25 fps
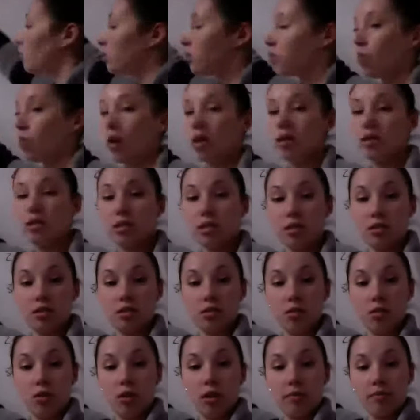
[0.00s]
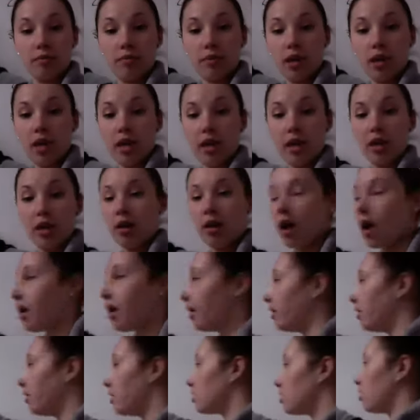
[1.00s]
with what z-score? And here
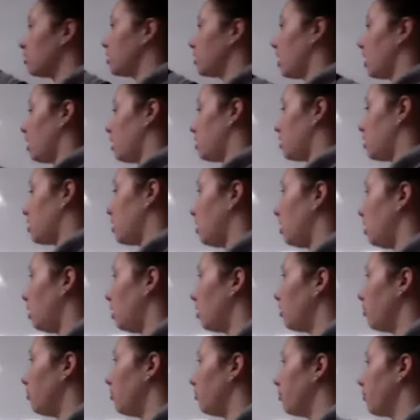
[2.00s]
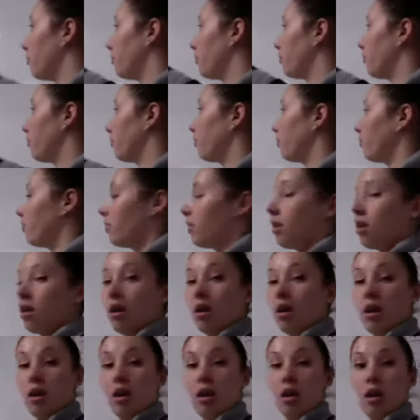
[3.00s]
is our data set here.
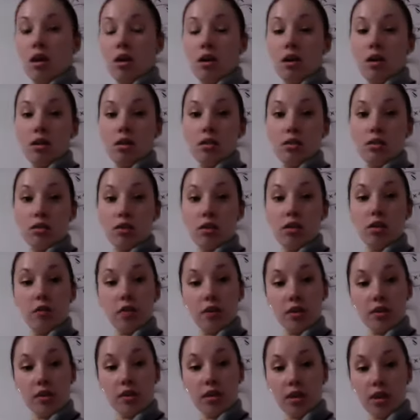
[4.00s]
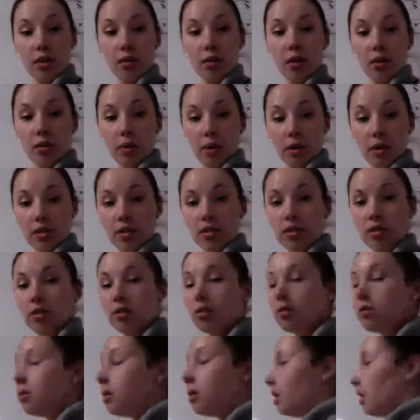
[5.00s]
So the first thing that we're going to do
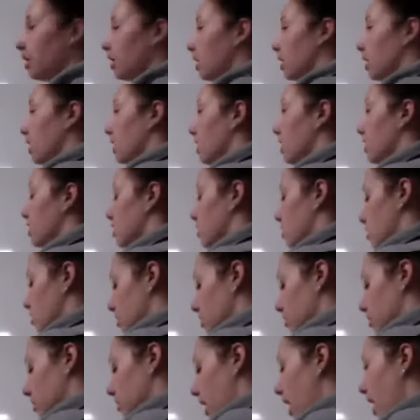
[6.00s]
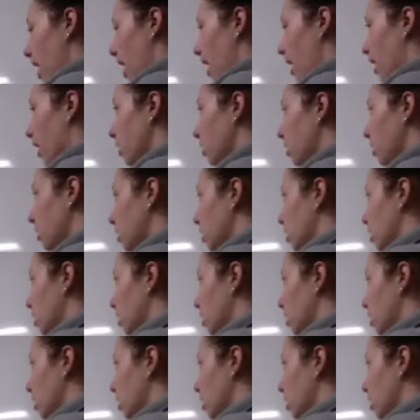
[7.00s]
is add